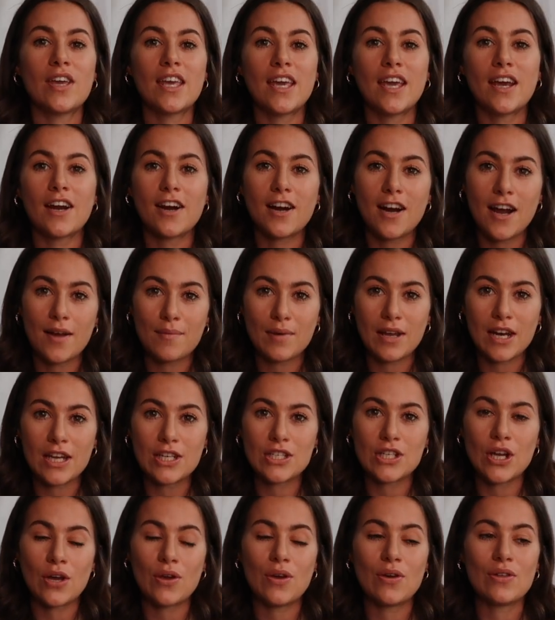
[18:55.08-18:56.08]
here I'm going to
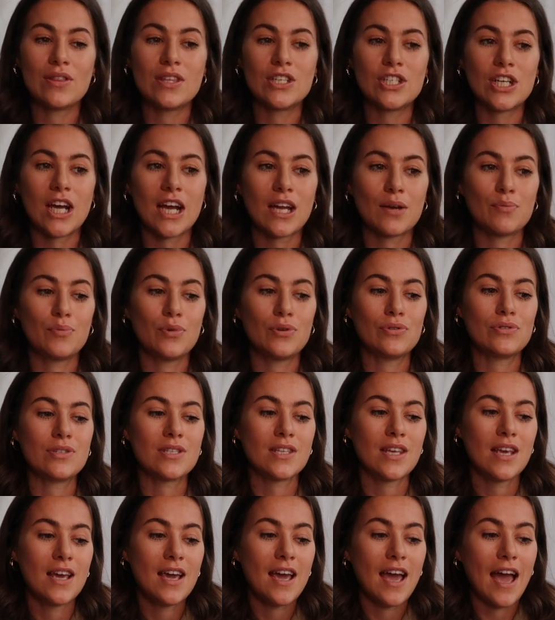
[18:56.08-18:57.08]
show you the
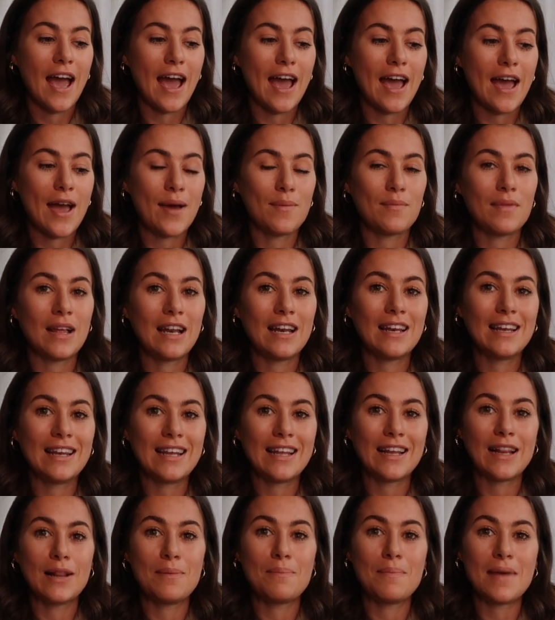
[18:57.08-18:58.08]
Jacquemus
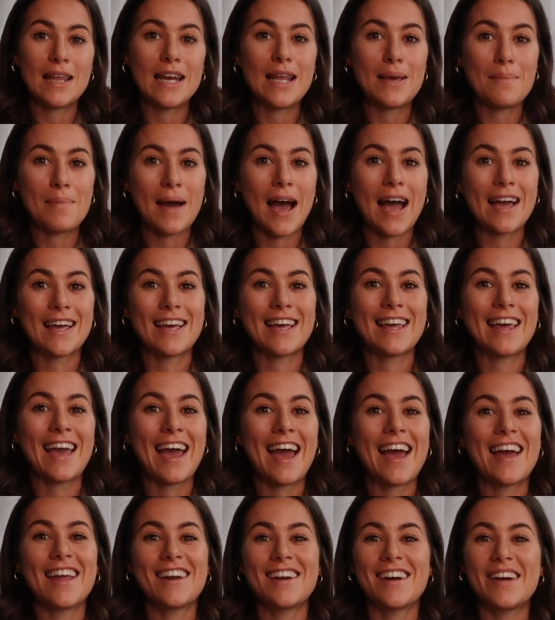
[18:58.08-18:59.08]
little mini bag
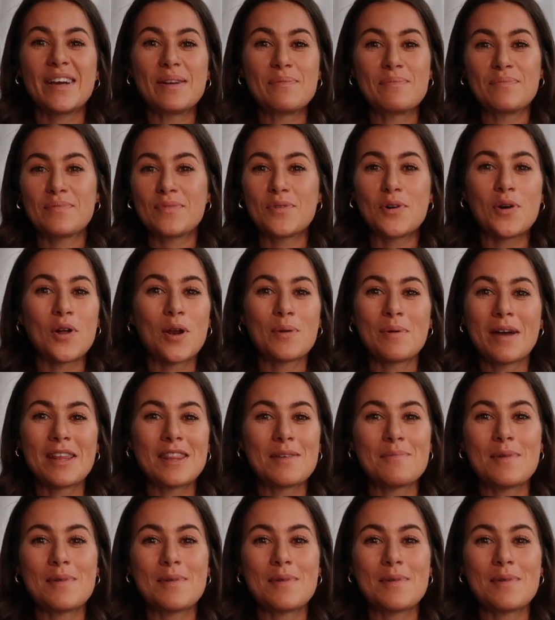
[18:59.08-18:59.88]
again. I'm all about